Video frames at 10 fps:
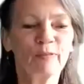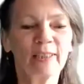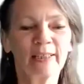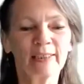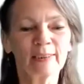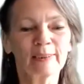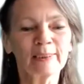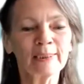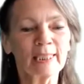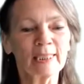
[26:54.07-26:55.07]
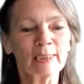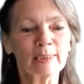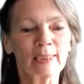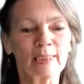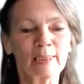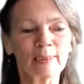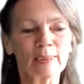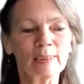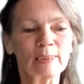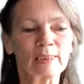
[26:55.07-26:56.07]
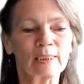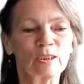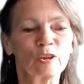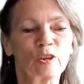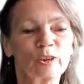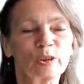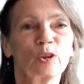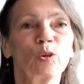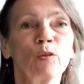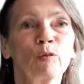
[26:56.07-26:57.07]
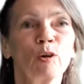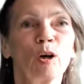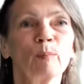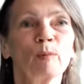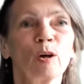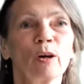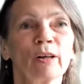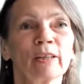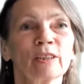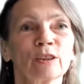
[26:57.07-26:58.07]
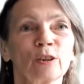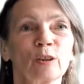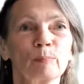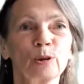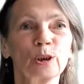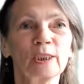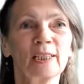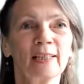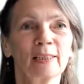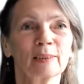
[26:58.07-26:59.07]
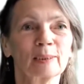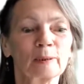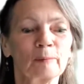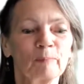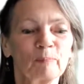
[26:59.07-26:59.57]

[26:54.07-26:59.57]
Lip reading: find these exercises in your Soloform or in your pushing hands?